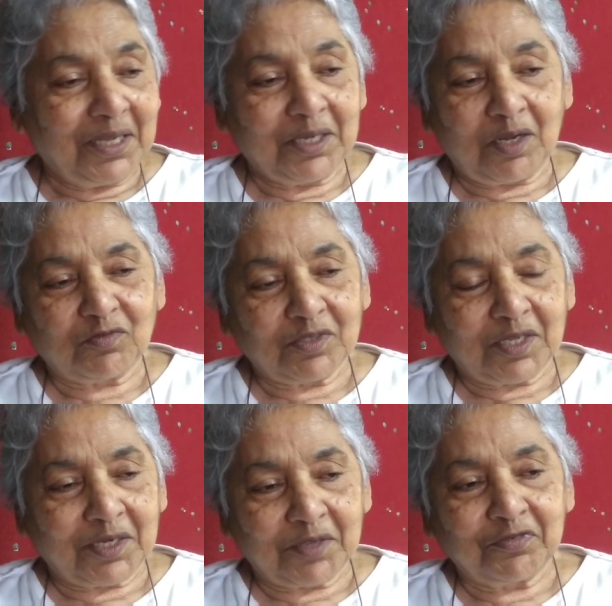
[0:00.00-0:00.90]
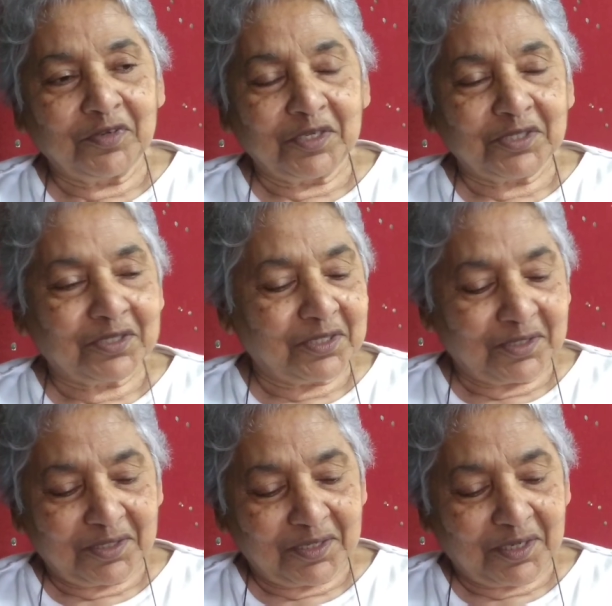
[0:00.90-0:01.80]
And after that, I finished.
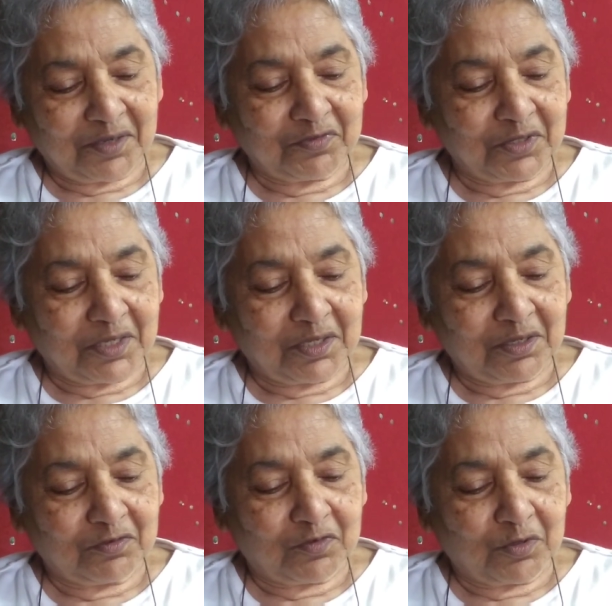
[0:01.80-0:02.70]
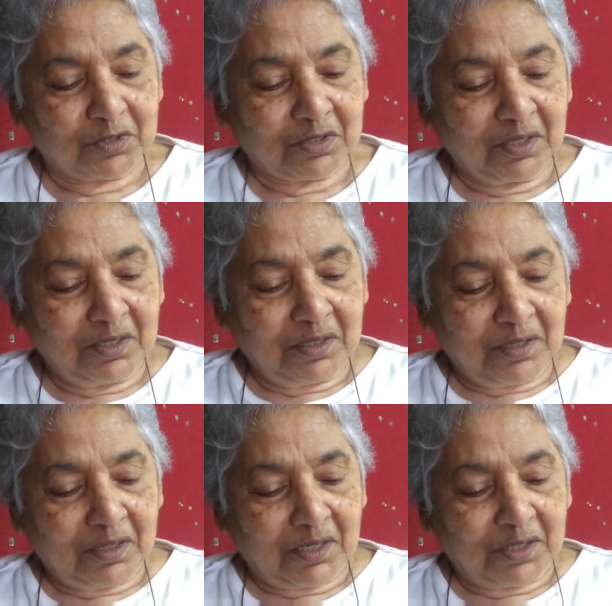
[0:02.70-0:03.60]
And after that, of course,
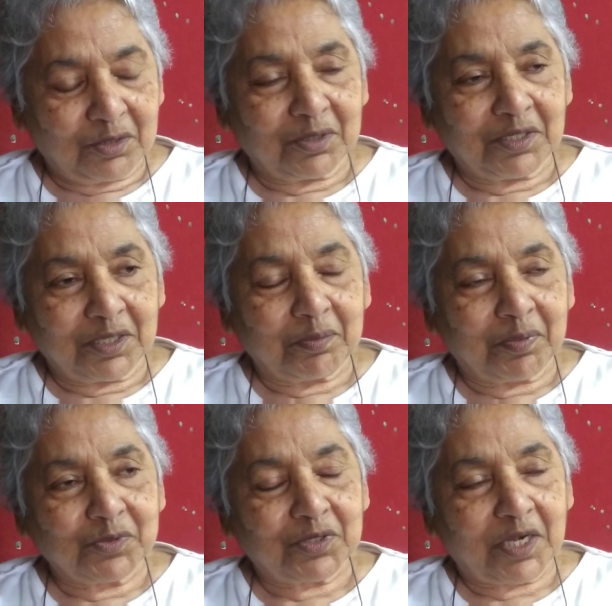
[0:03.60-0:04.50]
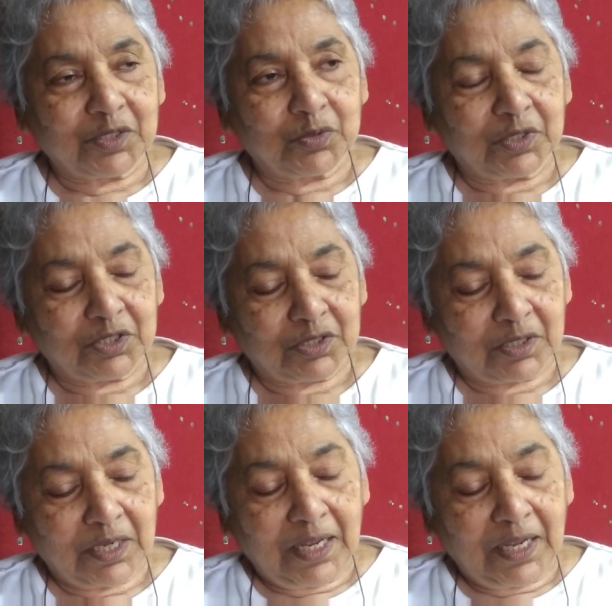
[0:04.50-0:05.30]
I thought that post-graduation.